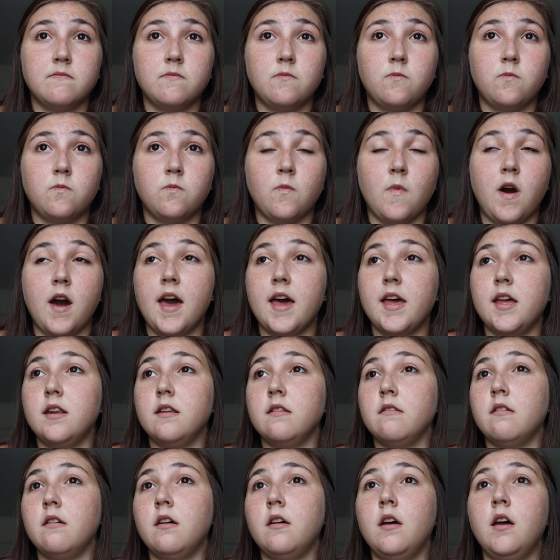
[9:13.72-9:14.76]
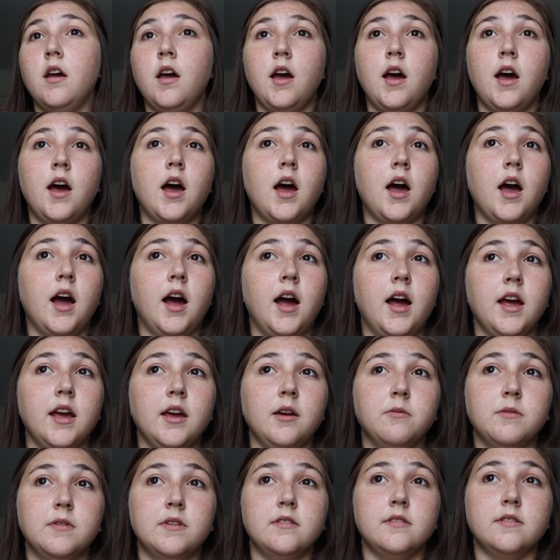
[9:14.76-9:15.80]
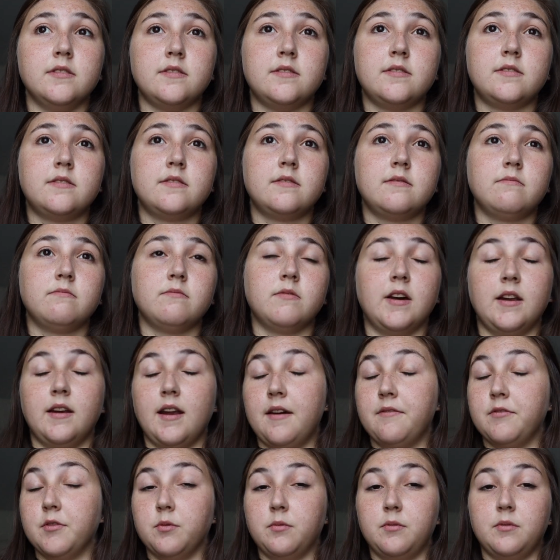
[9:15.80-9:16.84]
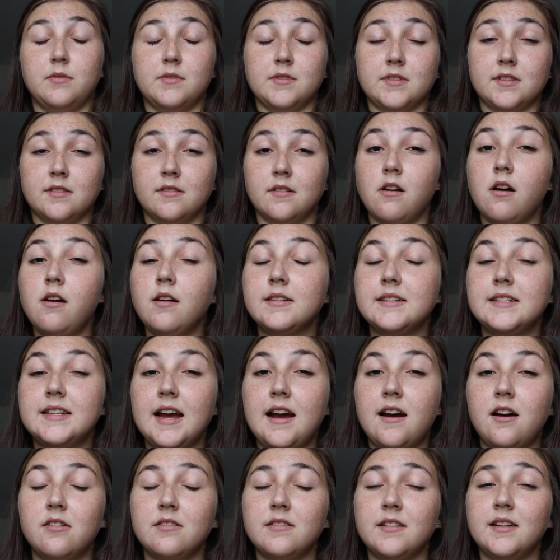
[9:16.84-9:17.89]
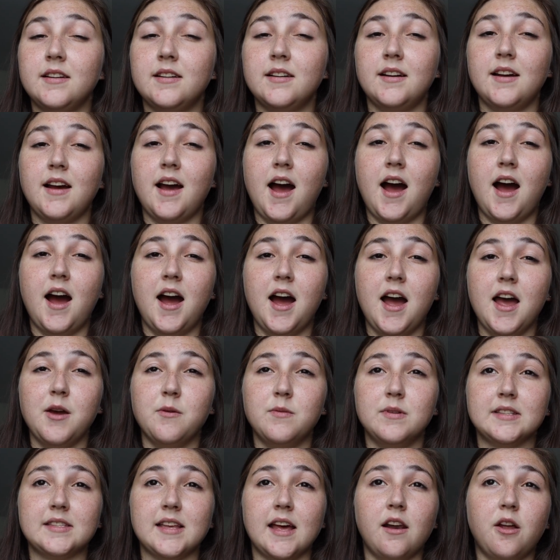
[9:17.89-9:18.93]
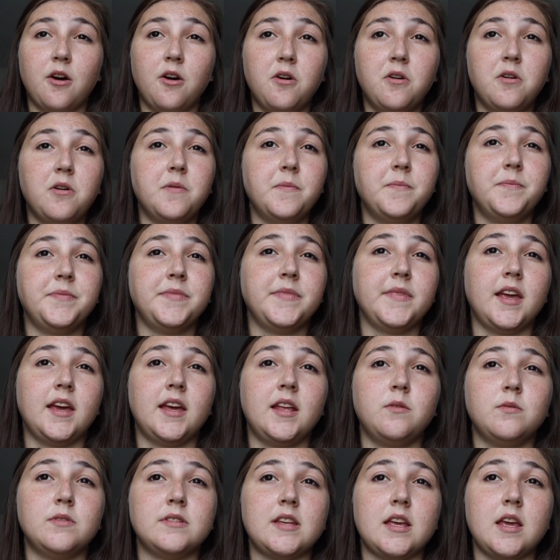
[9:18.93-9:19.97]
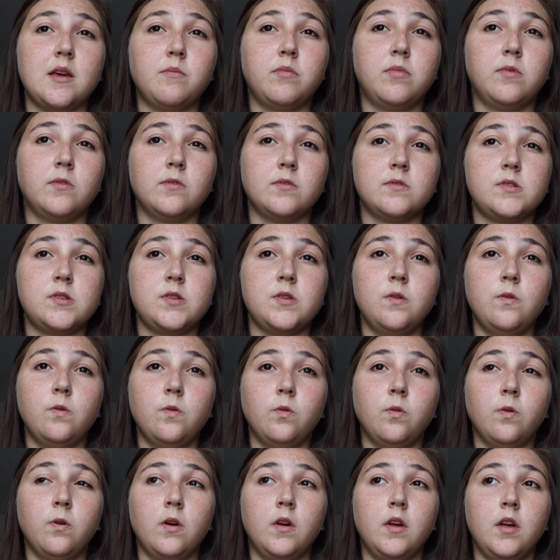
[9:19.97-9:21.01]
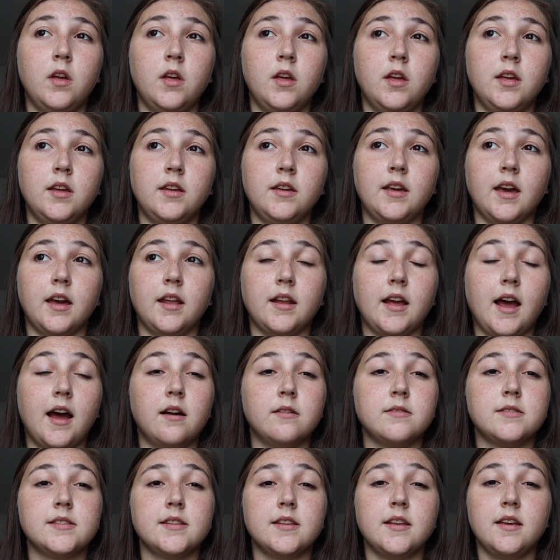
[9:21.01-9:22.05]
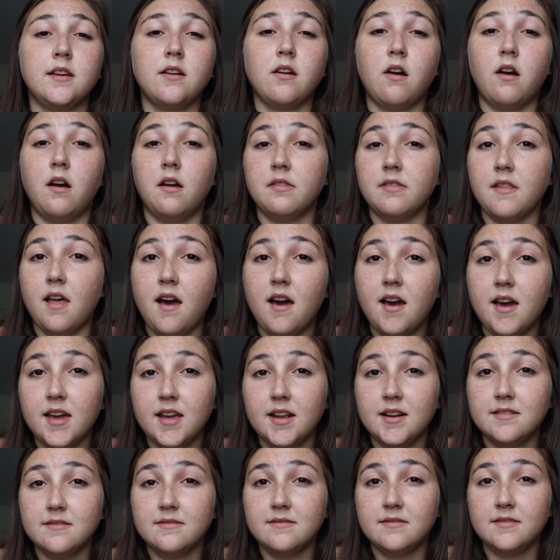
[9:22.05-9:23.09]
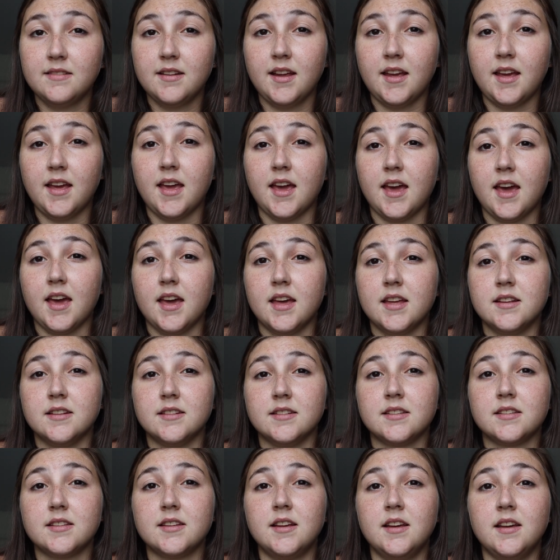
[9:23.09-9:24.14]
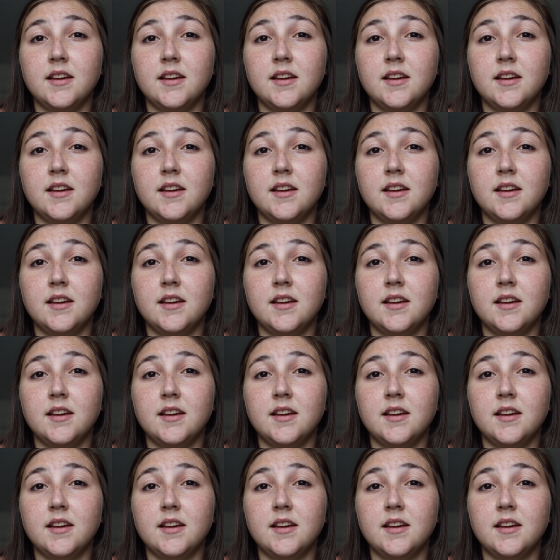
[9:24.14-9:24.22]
when everyone was in lockdown, I was at home and was able to get counseling online, and